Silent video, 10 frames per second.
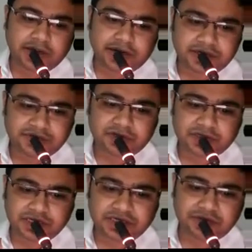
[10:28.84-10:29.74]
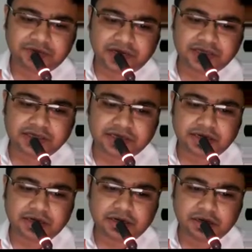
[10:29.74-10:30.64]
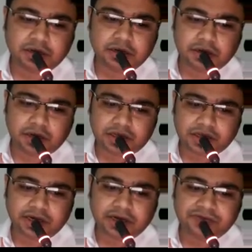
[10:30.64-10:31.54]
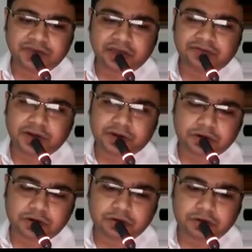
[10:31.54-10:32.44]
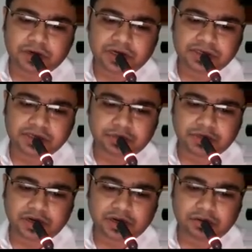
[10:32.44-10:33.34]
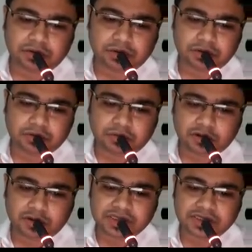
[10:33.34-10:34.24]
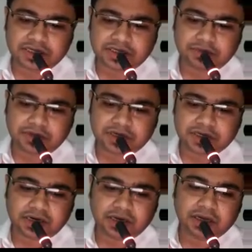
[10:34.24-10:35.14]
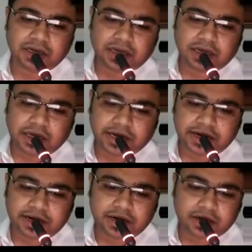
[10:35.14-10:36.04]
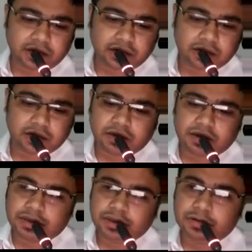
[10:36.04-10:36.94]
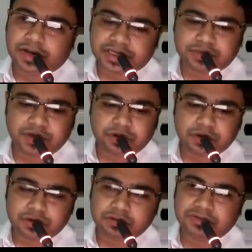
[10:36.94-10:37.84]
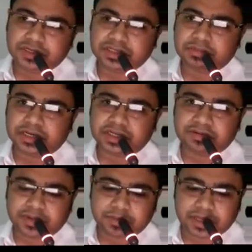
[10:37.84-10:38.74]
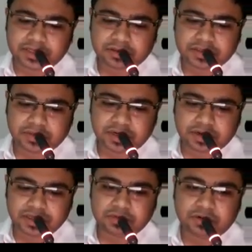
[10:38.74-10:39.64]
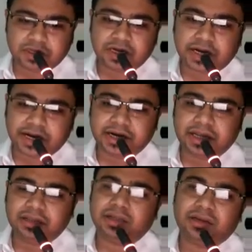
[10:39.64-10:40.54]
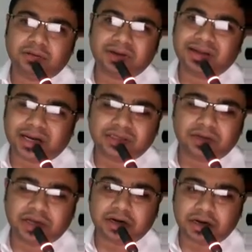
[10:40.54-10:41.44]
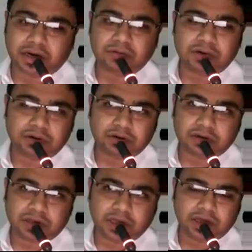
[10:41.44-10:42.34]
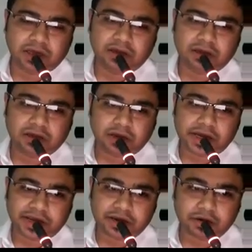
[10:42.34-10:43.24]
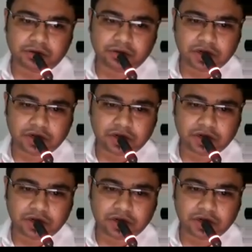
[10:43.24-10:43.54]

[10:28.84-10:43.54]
it is for 60 minutes, and then if the FiO2 is coming down to more than 60%, and your SpO2, which is measured by pulse oximetry, is more than 90, then you can gradually cut down on the iron.